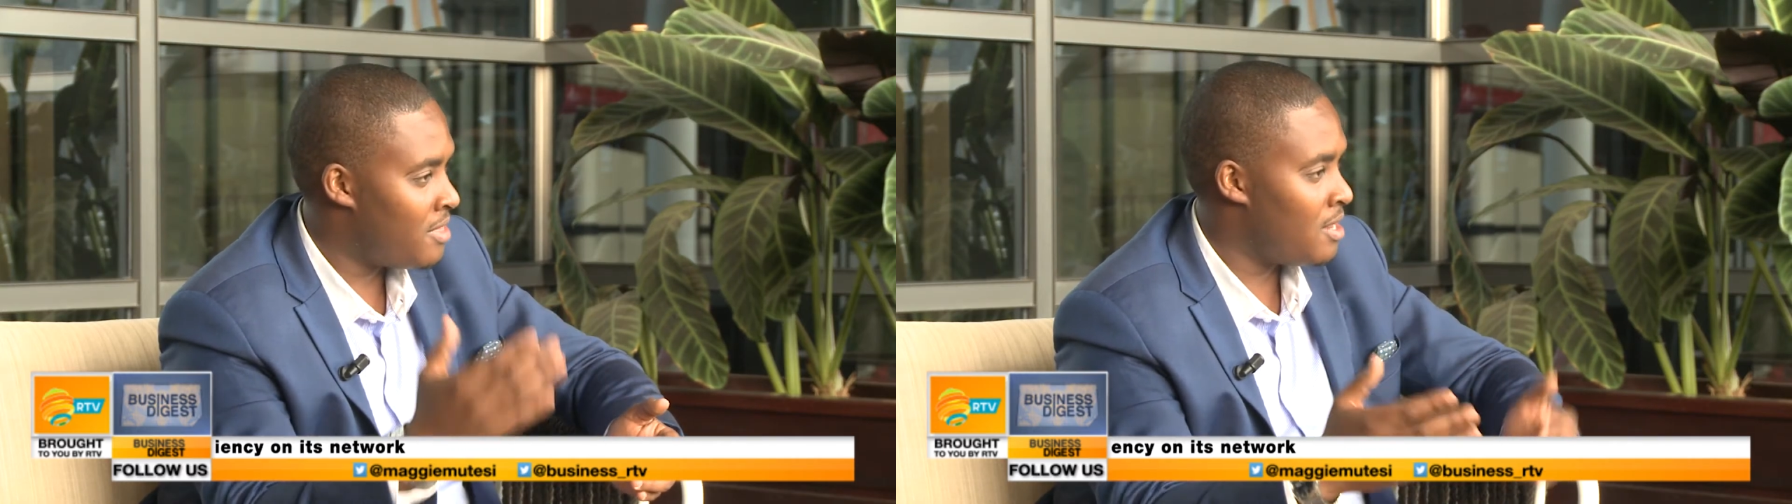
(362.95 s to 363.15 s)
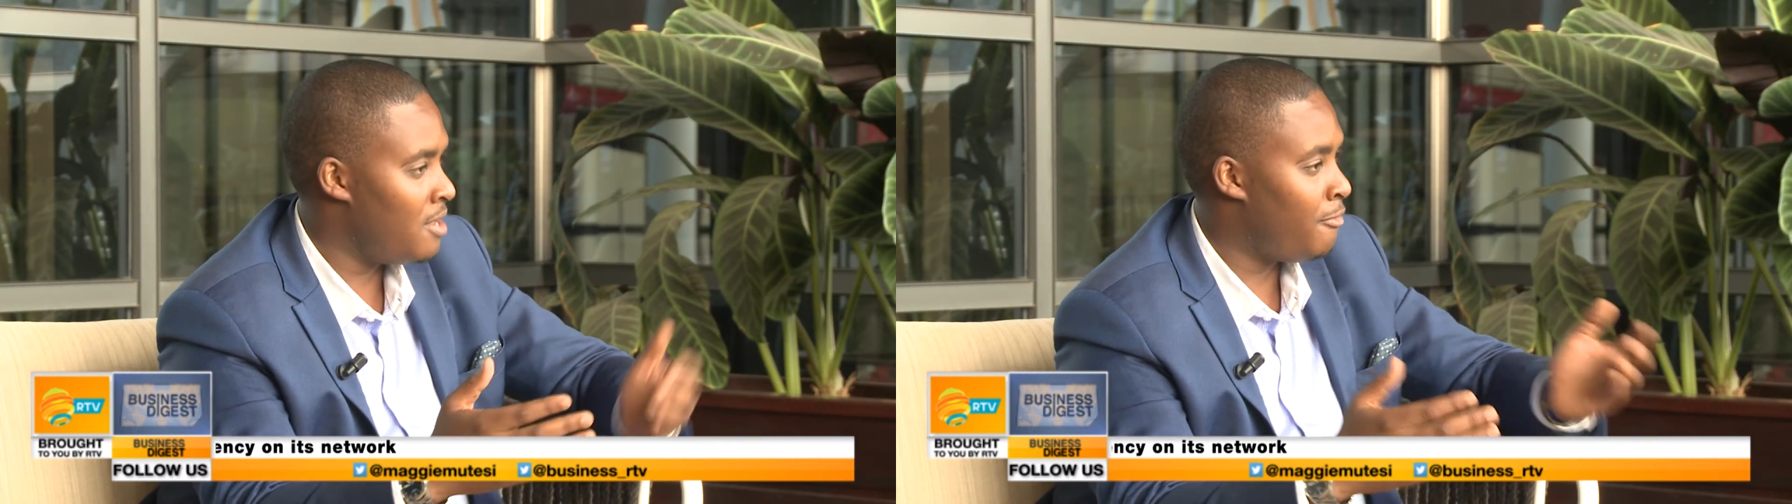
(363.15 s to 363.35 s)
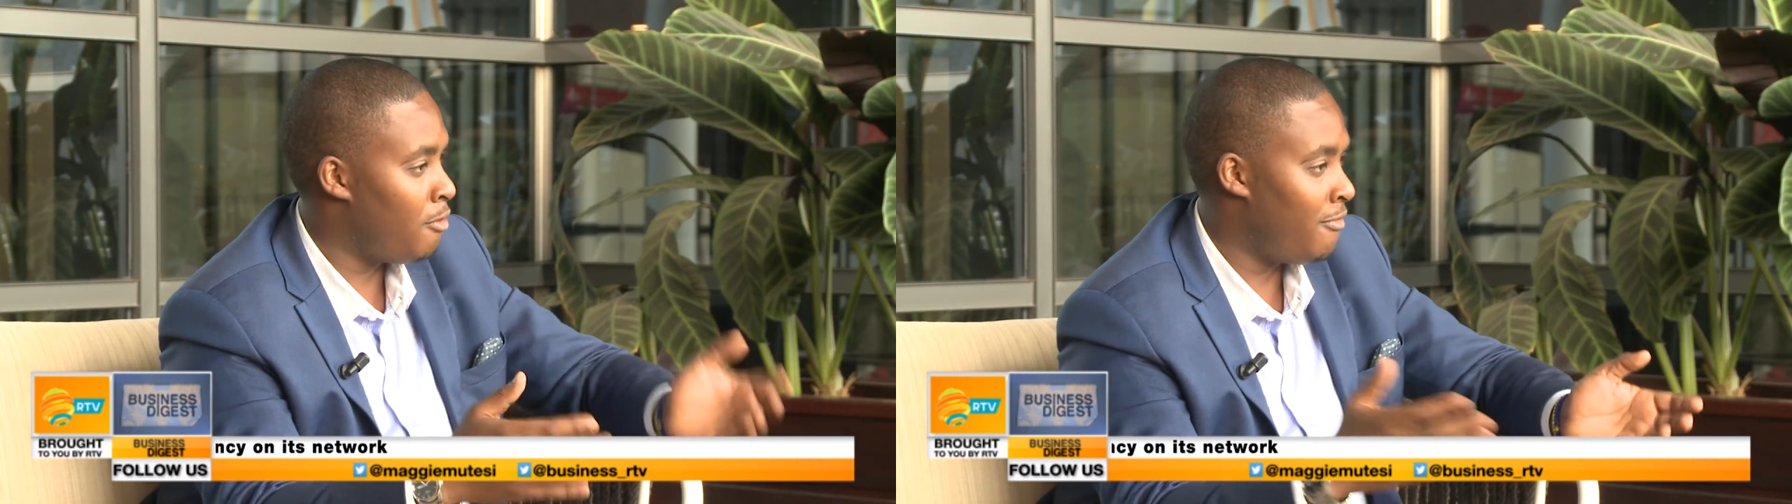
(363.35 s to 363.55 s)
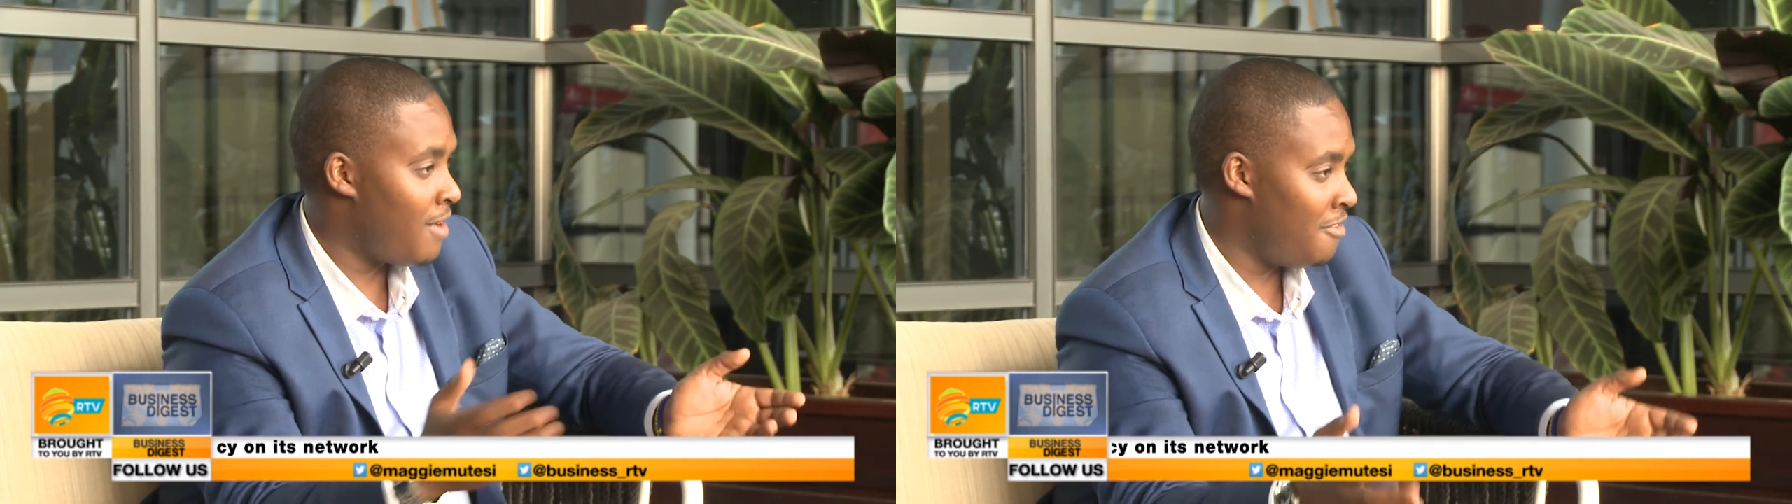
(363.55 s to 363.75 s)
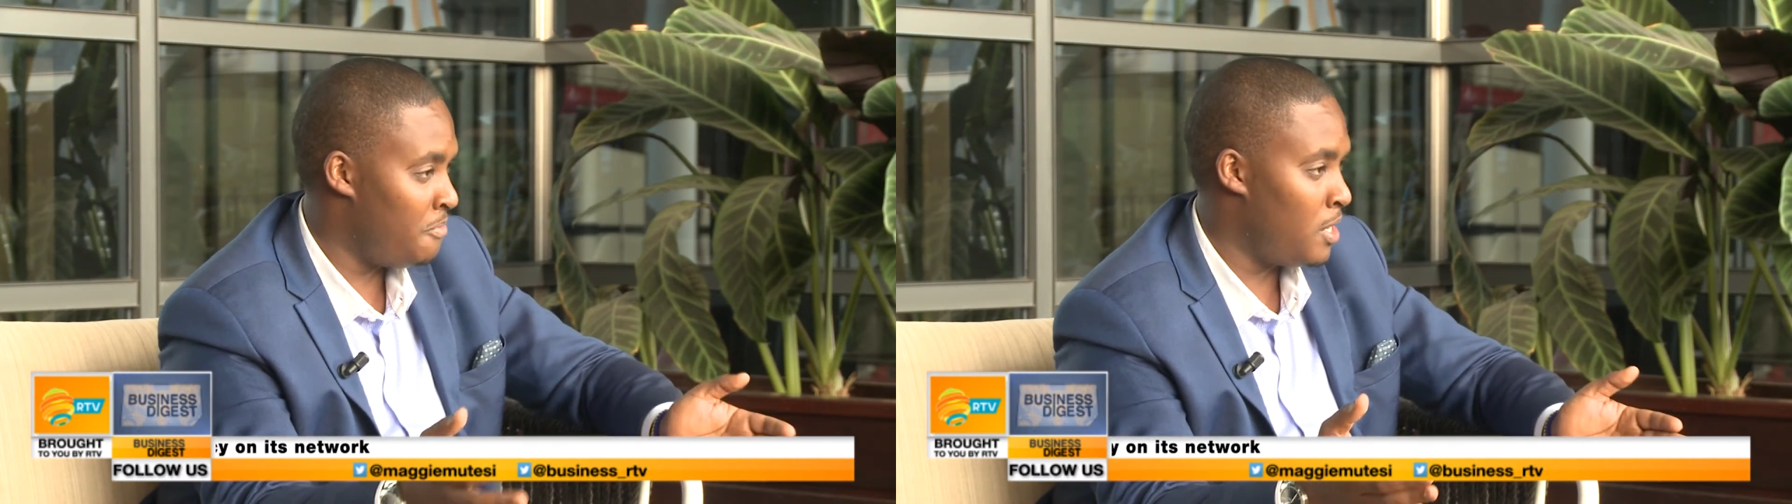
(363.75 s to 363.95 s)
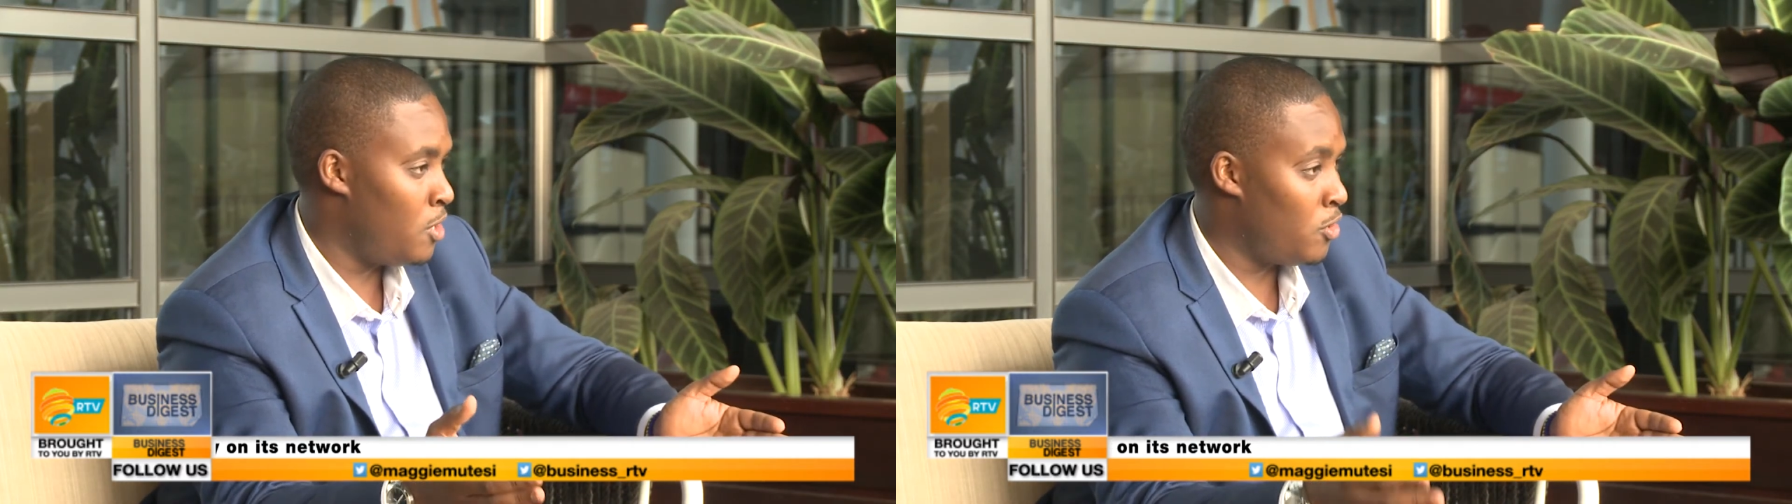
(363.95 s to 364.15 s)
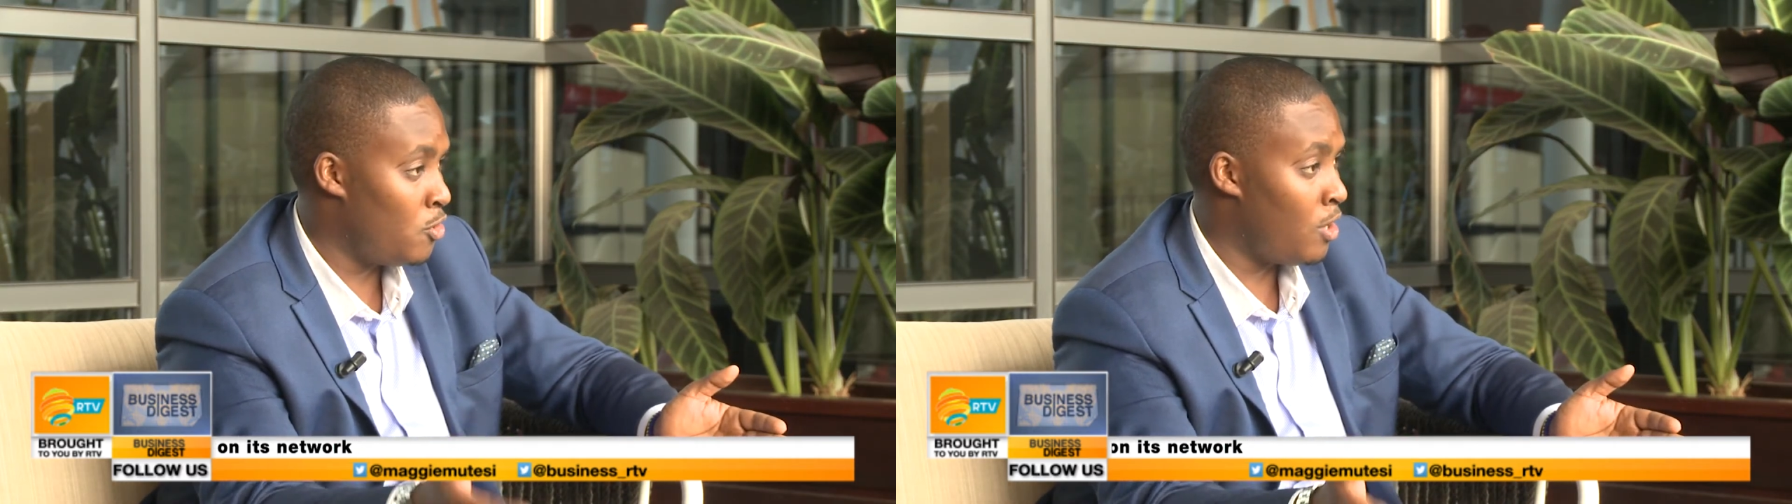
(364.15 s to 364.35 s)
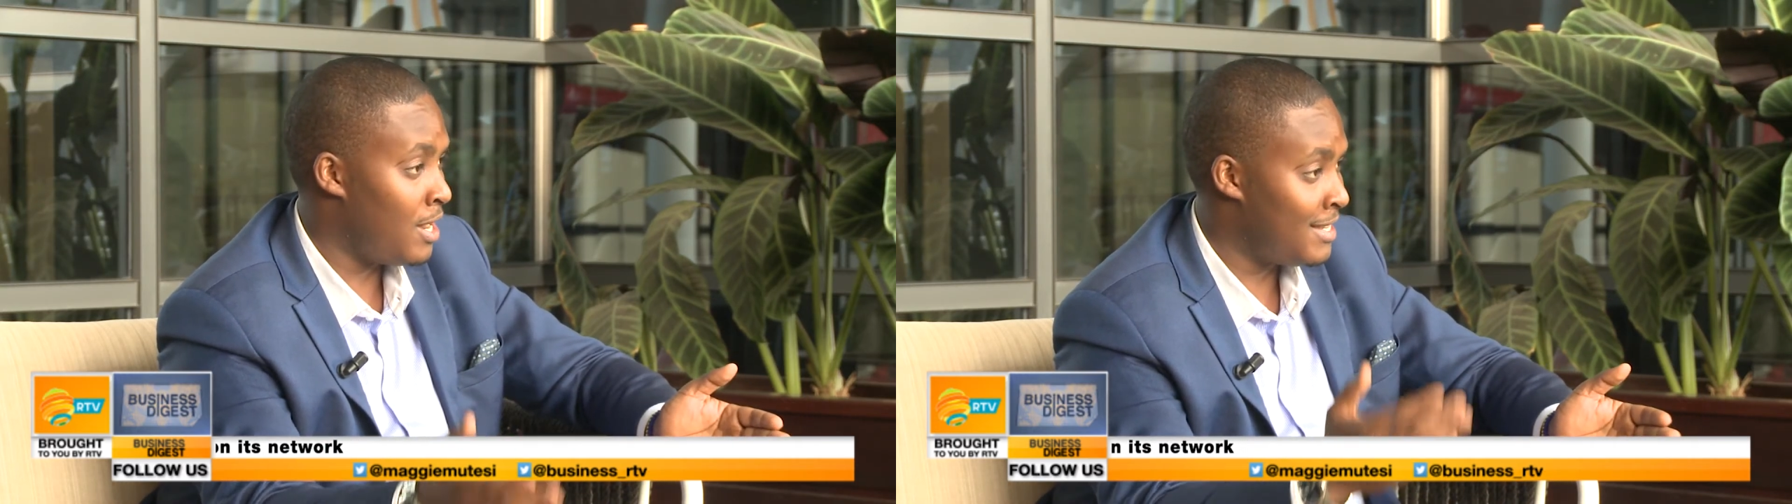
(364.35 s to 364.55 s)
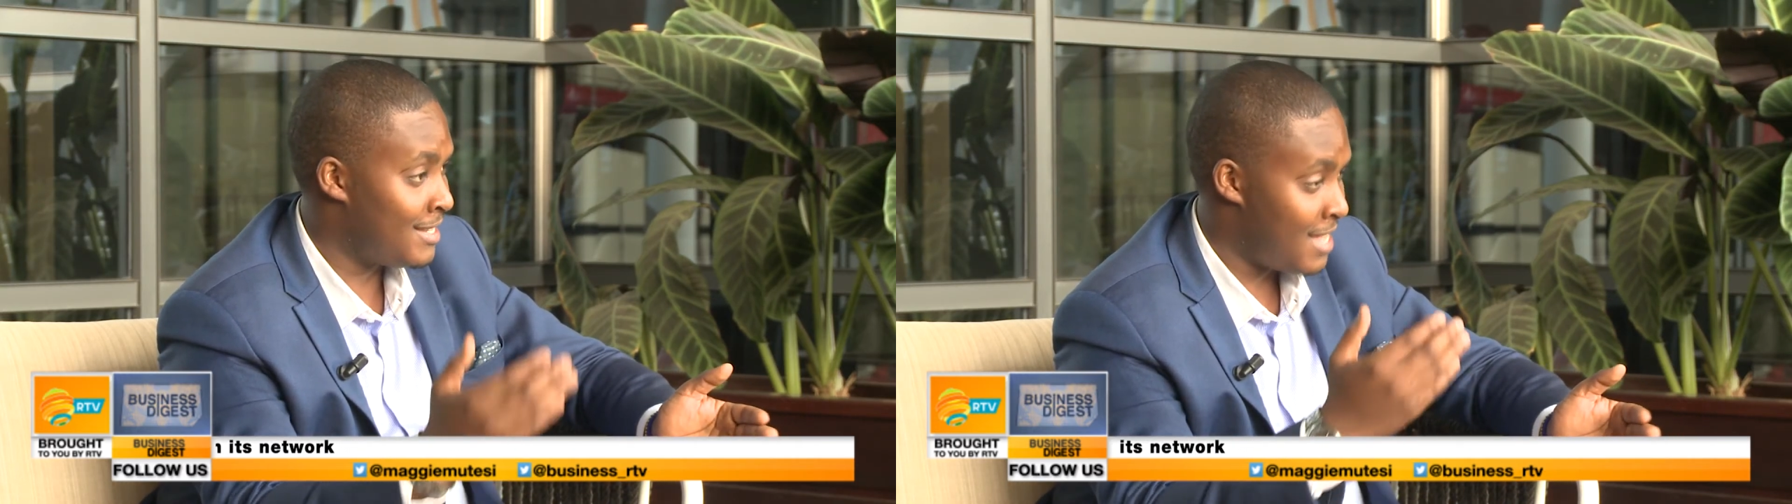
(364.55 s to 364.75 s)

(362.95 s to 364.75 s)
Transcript: $4, $5 million,